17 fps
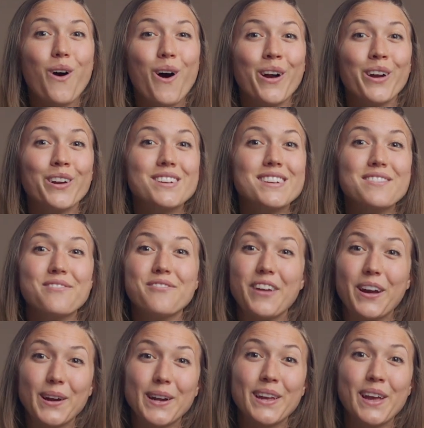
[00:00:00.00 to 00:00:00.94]
aren't
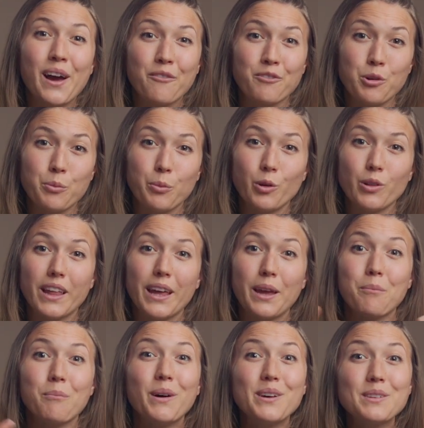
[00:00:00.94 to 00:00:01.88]
very comfortable.
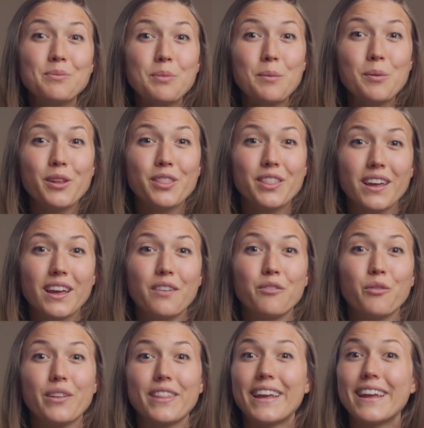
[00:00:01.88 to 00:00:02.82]
Like most people think
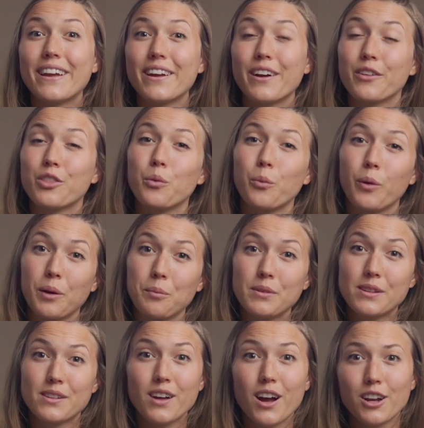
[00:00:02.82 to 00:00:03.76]
of when they hear the word
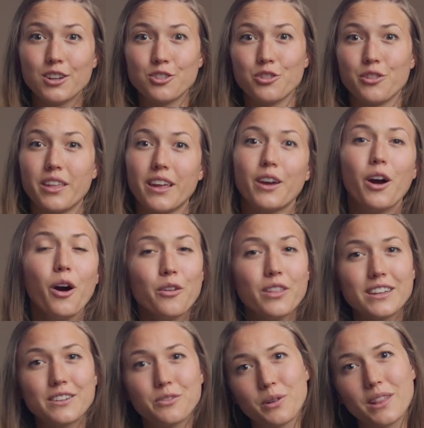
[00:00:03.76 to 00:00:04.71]
massage, you think, oh,
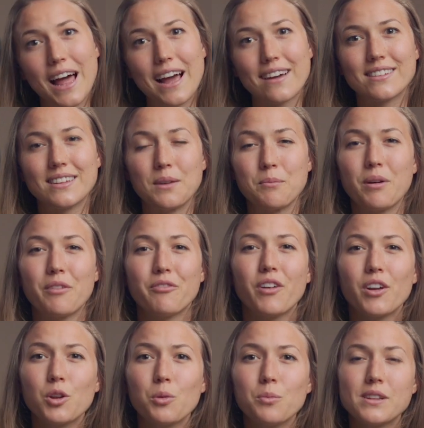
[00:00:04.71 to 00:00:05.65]
that's relaxing, but
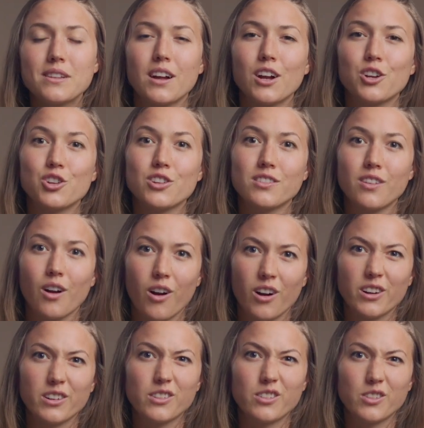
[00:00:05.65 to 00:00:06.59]
fundal massages
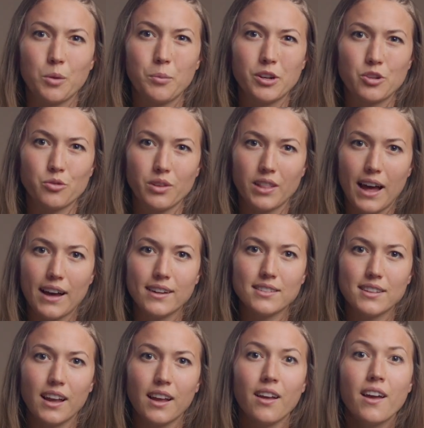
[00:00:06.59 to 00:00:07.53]
aren't so much
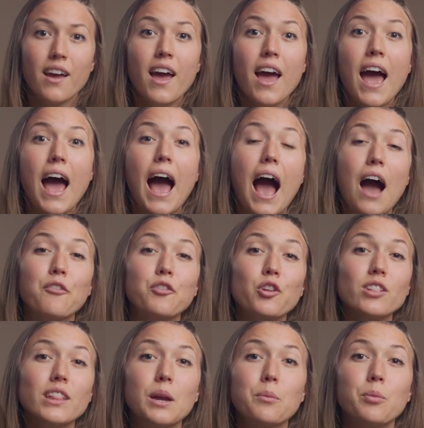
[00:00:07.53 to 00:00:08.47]
relaxing.
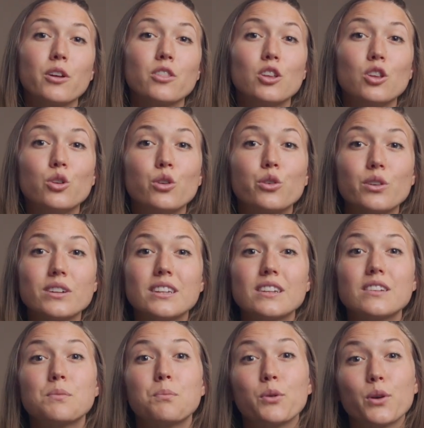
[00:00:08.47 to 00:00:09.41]
After labor, the uterus
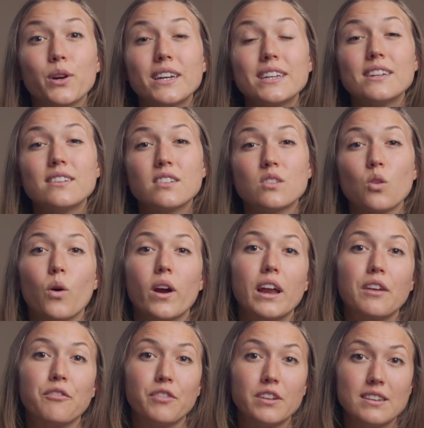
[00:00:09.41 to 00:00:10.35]
is pretty sore
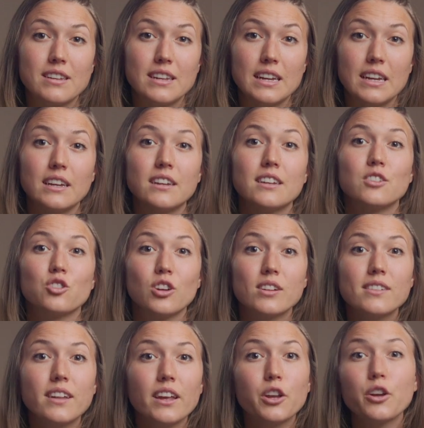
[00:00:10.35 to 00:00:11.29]
and fatigued
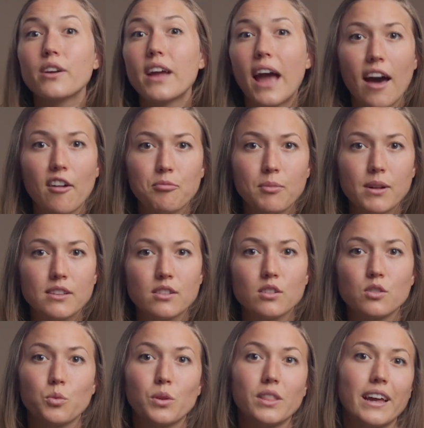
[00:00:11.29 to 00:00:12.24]
just like your calf
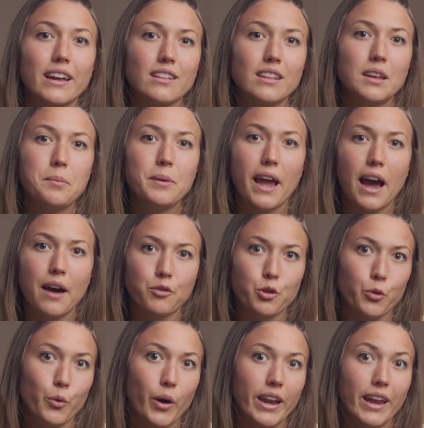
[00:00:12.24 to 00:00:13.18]
muscles would likely be
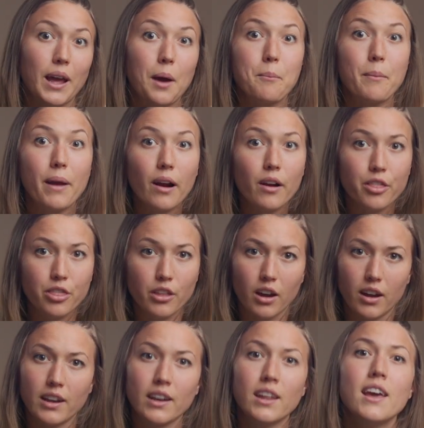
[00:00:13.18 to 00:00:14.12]
after running a
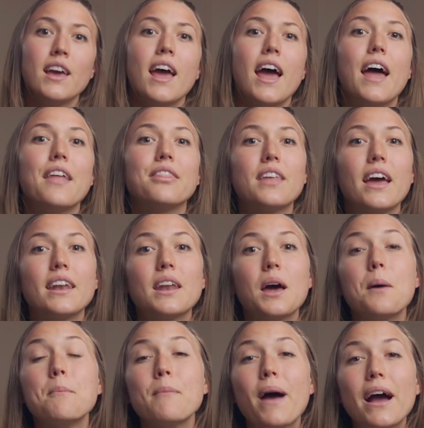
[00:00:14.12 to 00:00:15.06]
marathon. And then
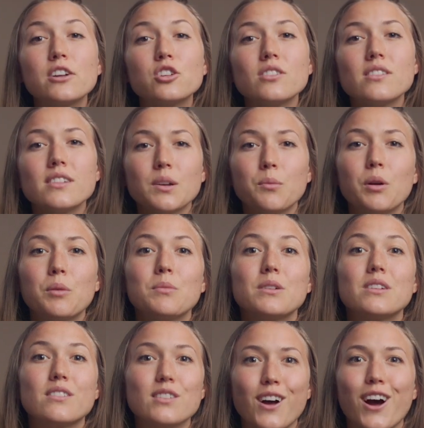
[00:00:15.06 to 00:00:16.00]
imagine someone
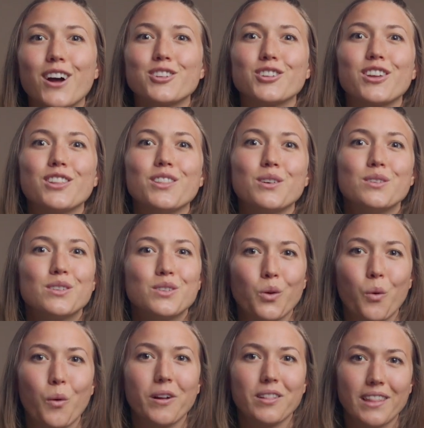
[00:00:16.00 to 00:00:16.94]
massaging those
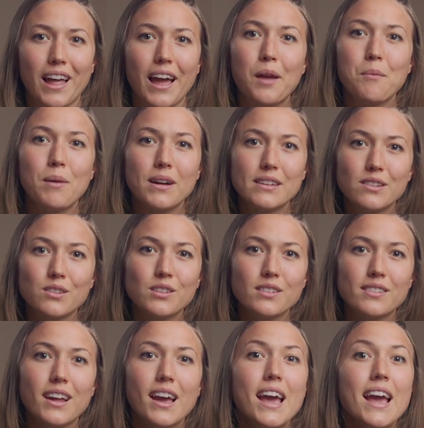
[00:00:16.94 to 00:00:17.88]
sore leg
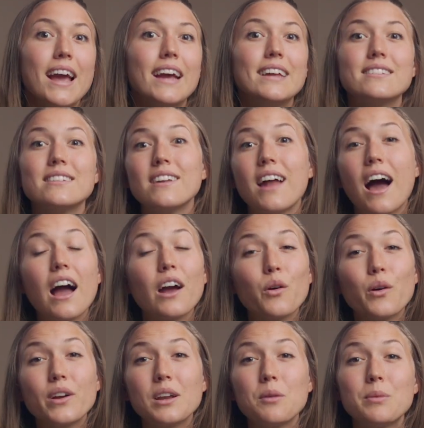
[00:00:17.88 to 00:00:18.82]
muscles. It's not
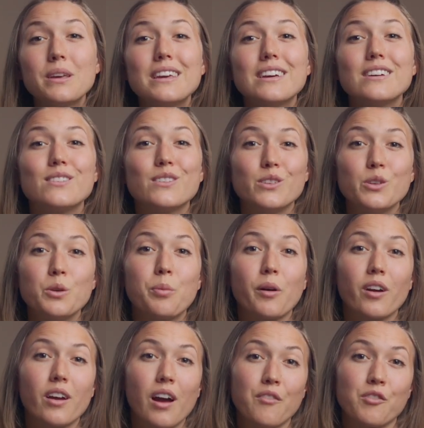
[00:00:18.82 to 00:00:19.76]
going to be
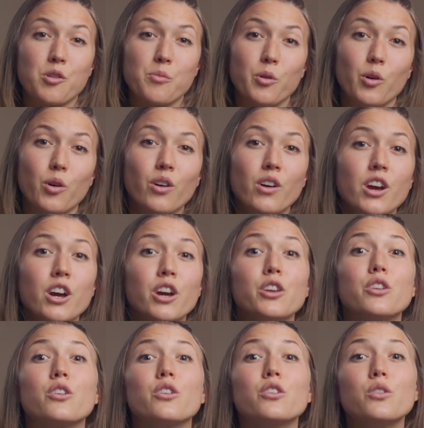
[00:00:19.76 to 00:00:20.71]
super comfortable.
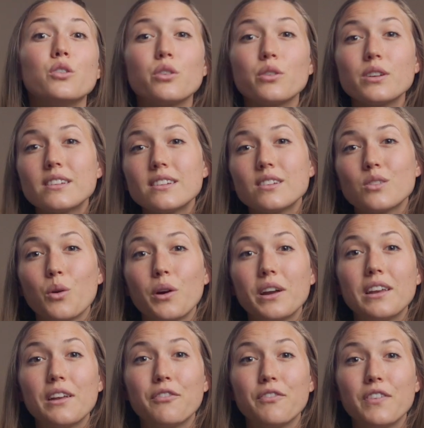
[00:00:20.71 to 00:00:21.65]
Your uterus is
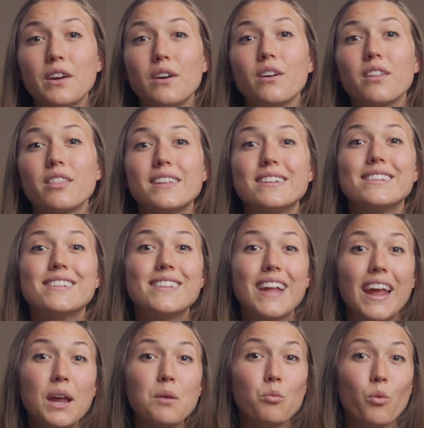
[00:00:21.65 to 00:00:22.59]
going to feel the
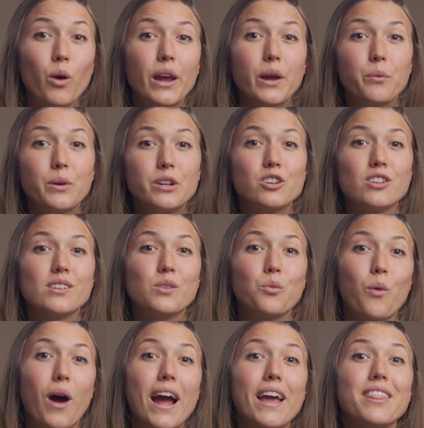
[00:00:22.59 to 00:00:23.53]
same way, which is
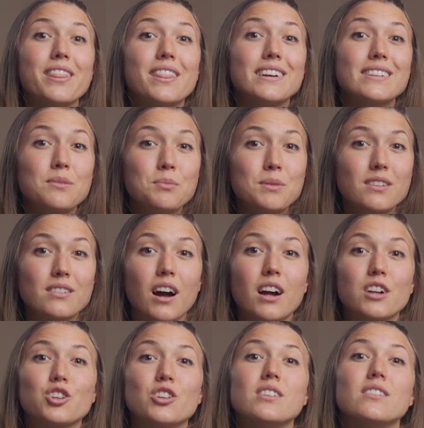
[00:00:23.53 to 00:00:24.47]
why this
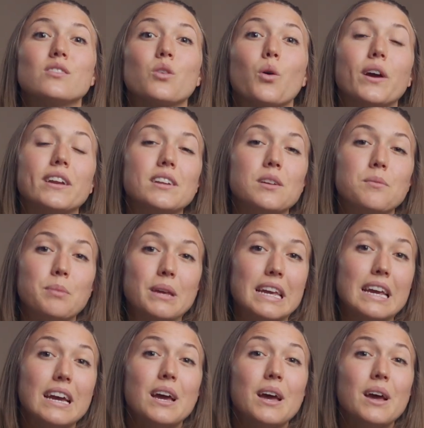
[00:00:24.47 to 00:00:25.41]
massage is going to be